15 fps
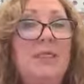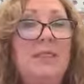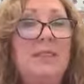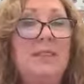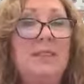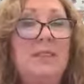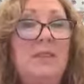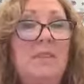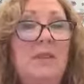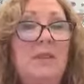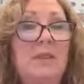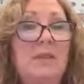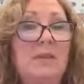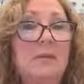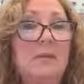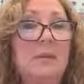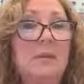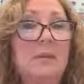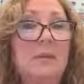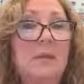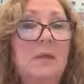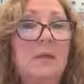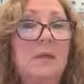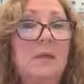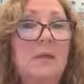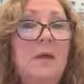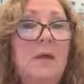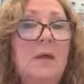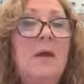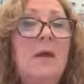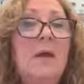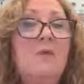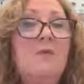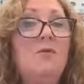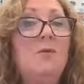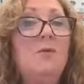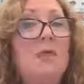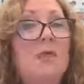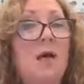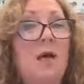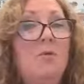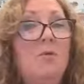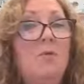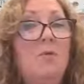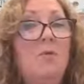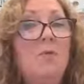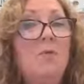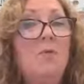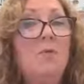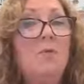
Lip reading: assessment. For example,